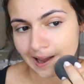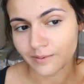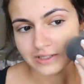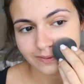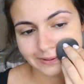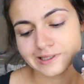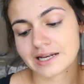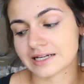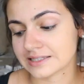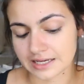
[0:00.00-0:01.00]
I wasn't really
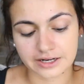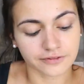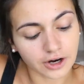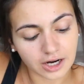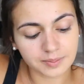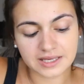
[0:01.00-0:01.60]
that excited for her